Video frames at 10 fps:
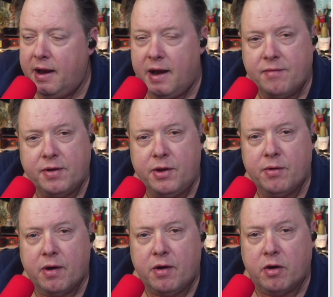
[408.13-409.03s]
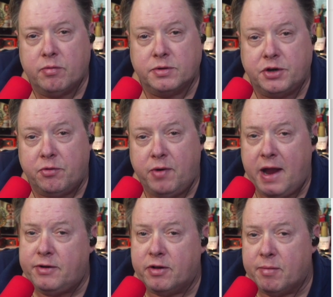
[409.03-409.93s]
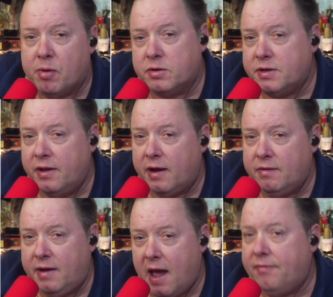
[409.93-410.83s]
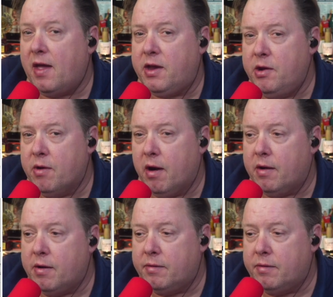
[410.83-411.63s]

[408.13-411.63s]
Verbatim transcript: and every QR code was unique to the person that got that QR